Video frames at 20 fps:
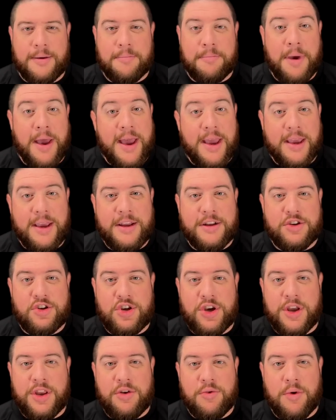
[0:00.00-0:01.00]
Back in
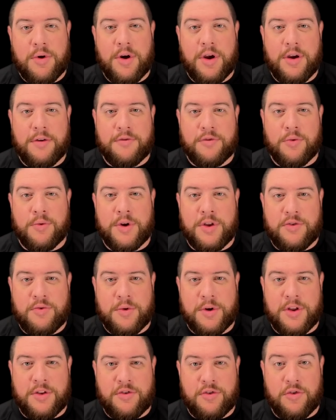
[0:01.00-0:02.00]
January of
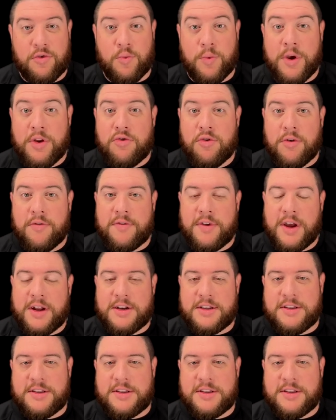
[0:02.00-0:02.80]
2022, we drove down to